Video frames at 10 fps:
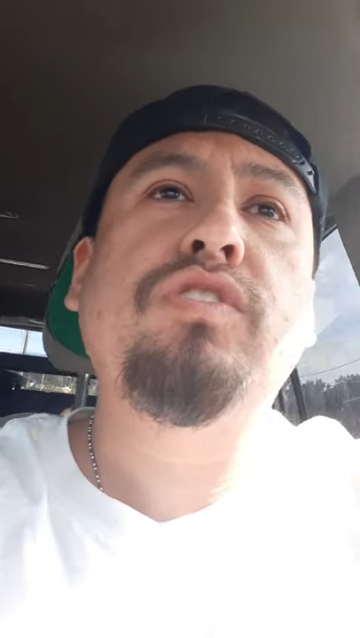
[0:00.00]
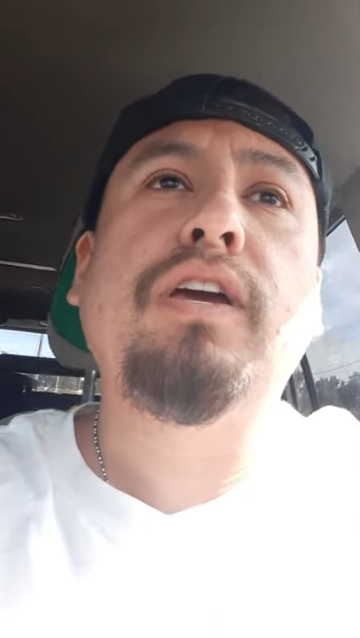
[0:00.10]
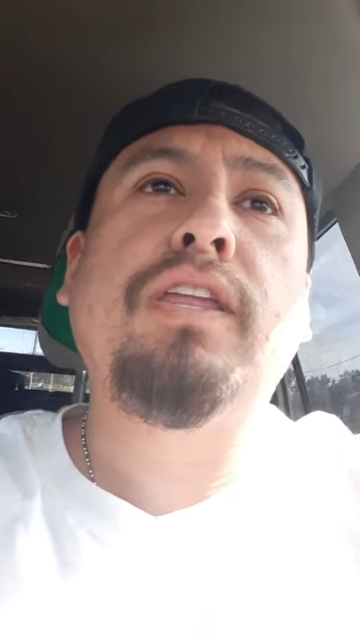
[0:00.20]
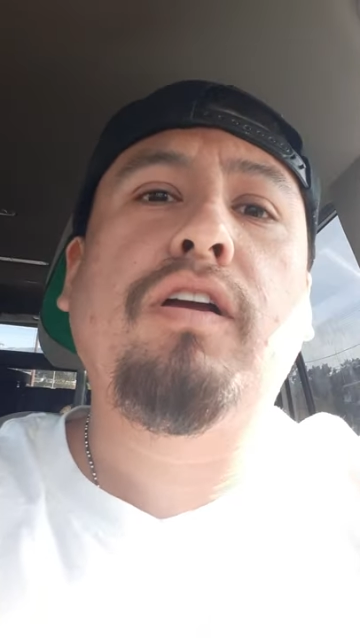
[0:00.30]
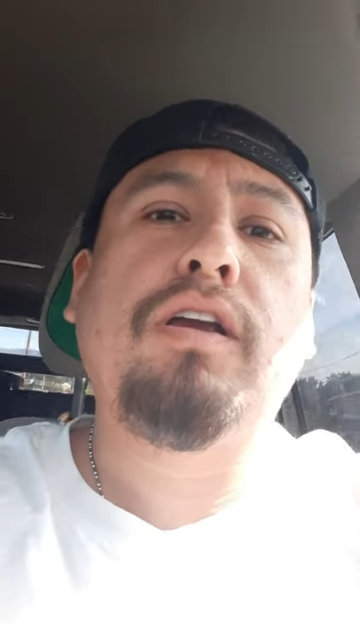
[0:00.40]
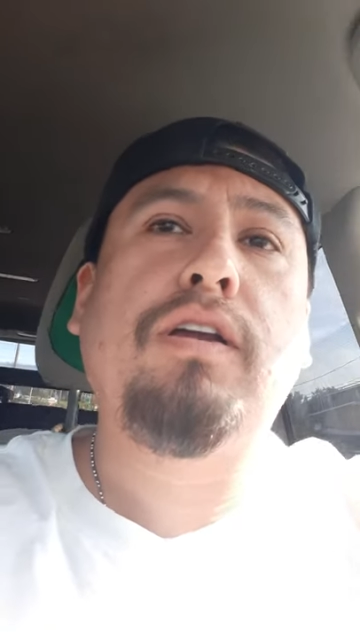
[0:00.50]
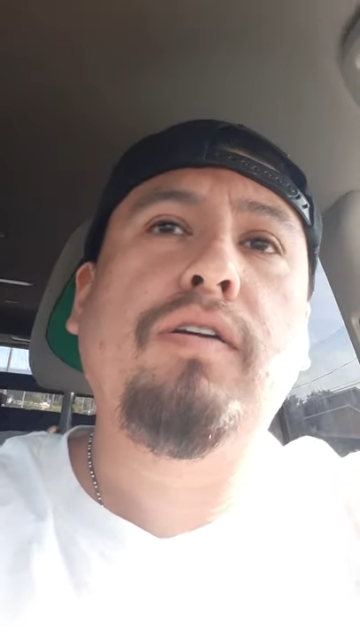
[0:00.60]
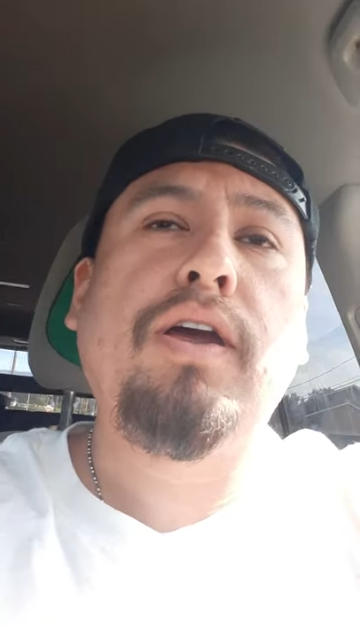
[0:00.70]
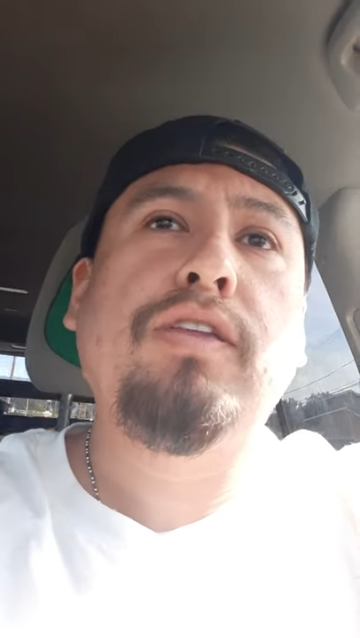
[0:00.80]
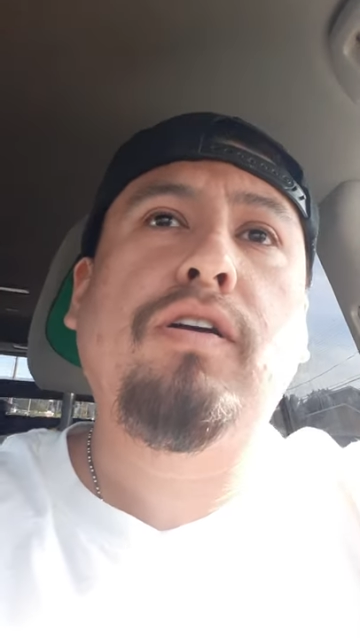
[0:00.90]
in
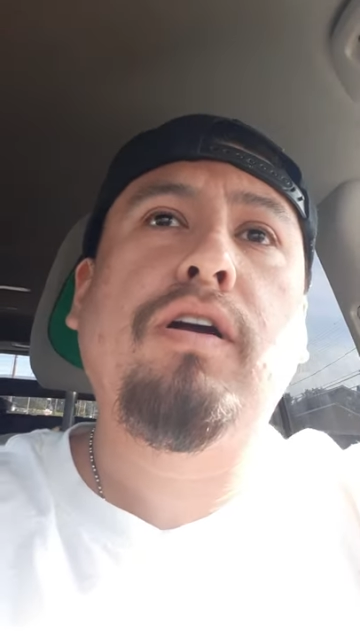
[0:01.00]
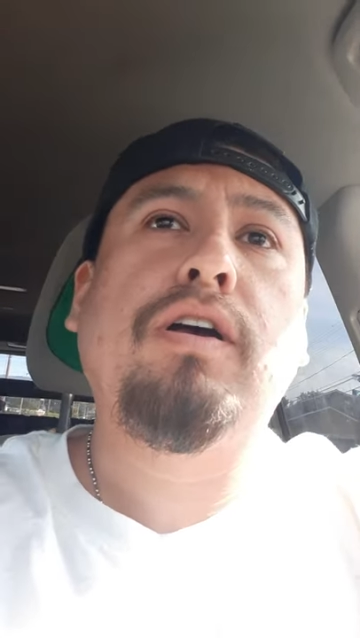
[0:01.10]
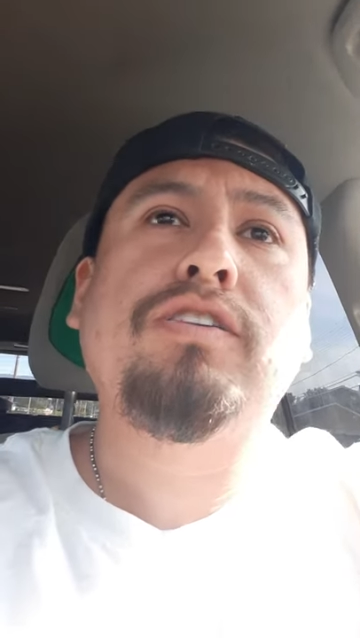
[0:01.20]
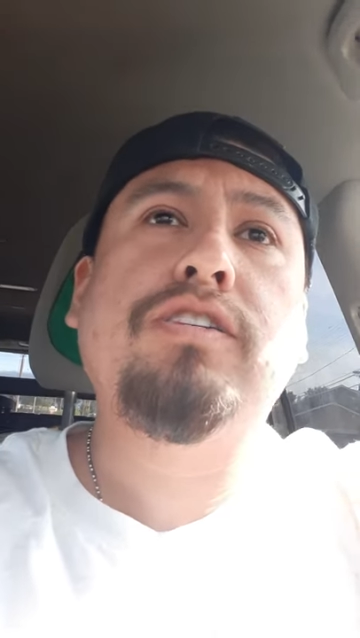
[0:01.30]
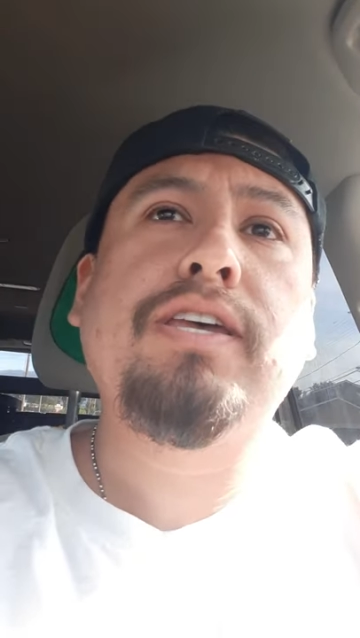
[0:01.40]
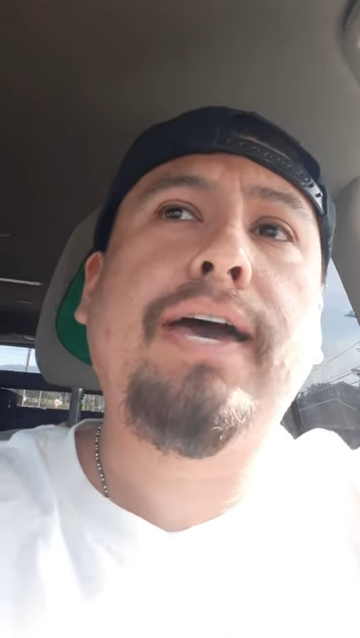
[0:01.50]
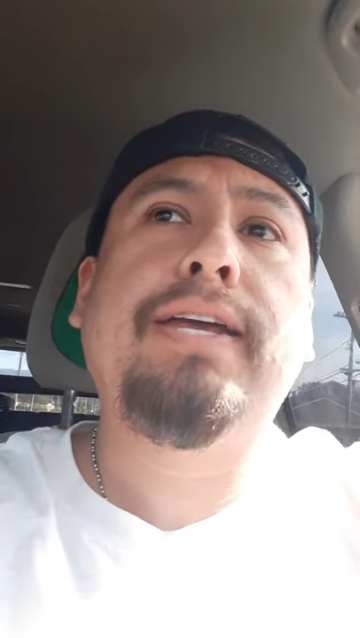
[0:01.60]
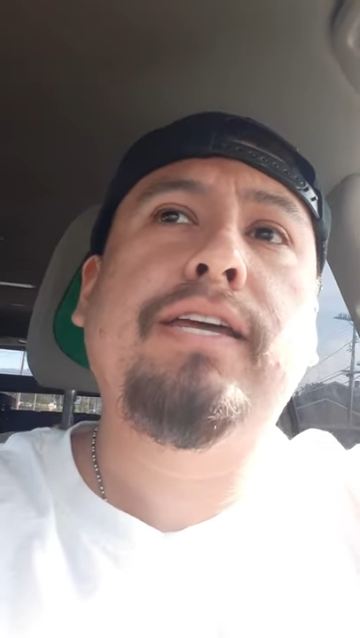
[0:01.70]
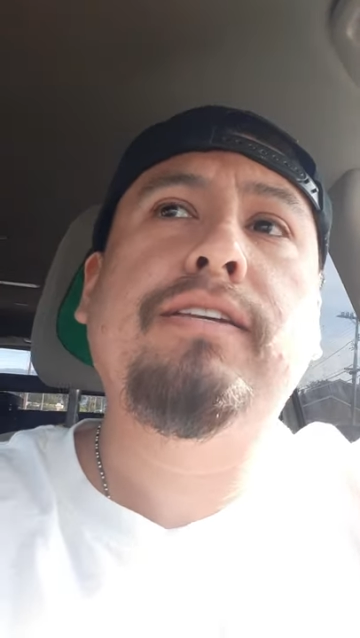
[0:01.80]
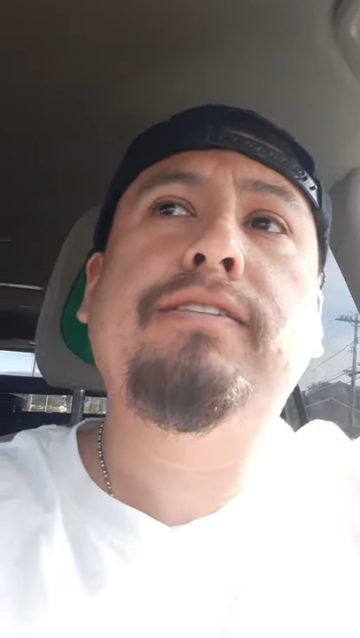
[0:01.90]
our
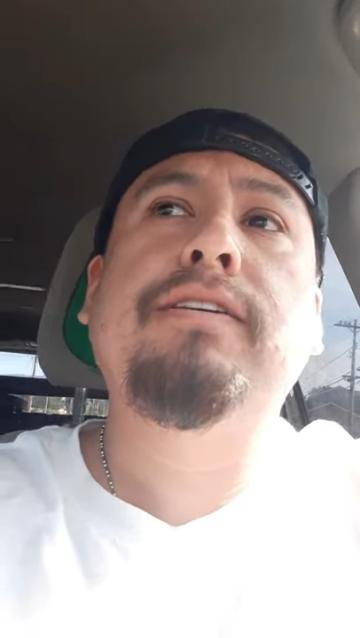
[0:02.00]
societies.